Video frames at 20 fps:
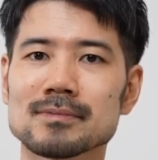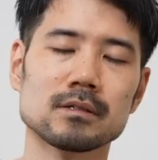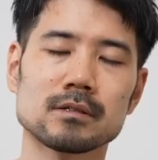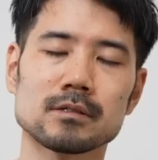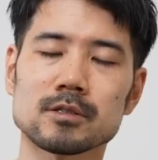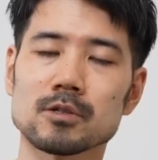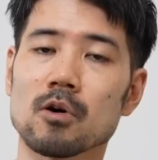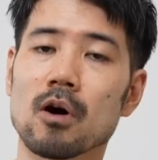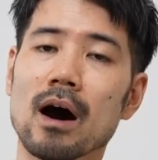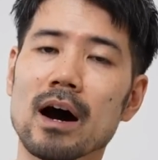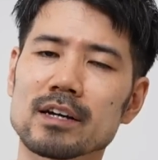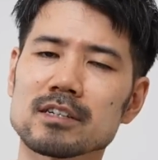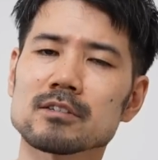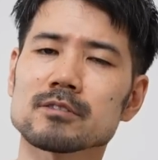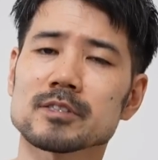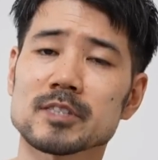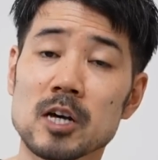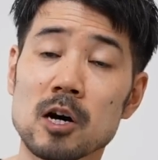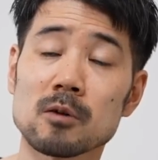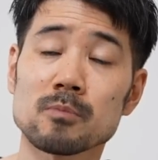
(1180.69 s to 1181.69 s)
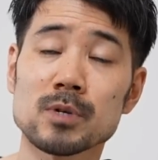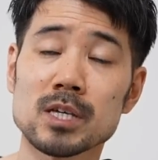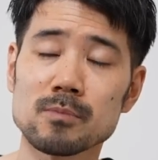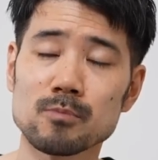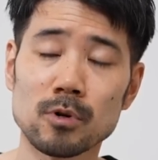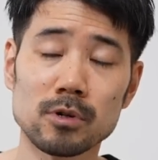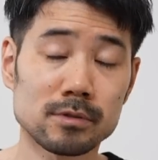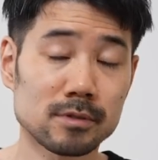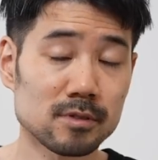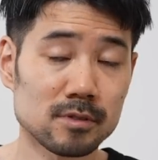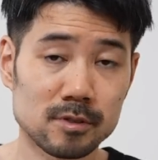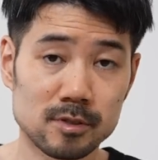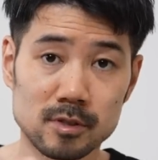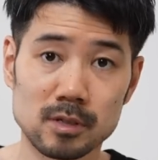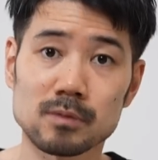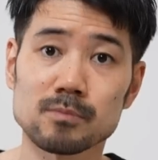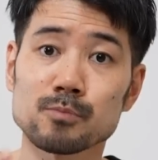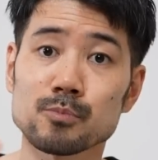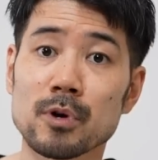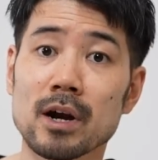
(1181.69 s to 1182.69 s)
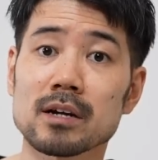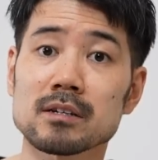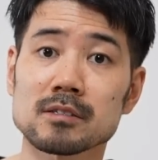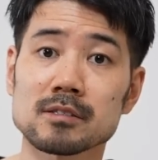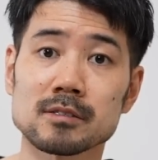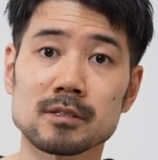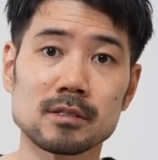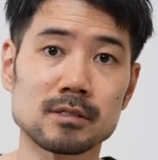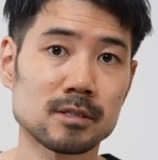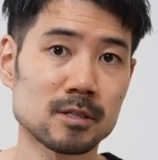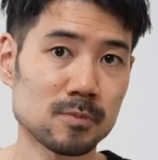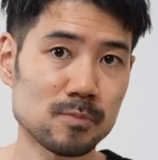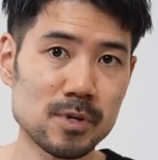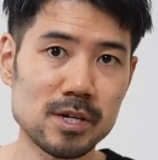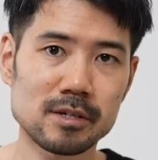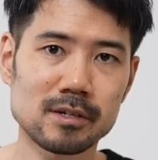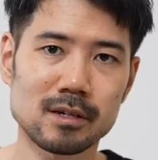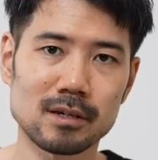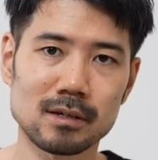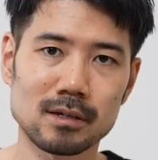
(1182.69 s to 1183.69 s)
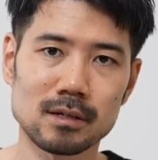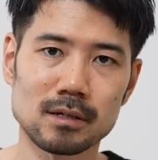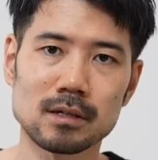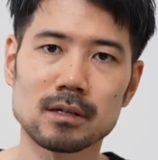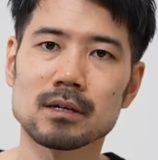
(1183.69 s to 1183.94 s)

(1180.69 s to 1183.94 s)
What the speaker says: So I don't tell people to stop practicing speaking.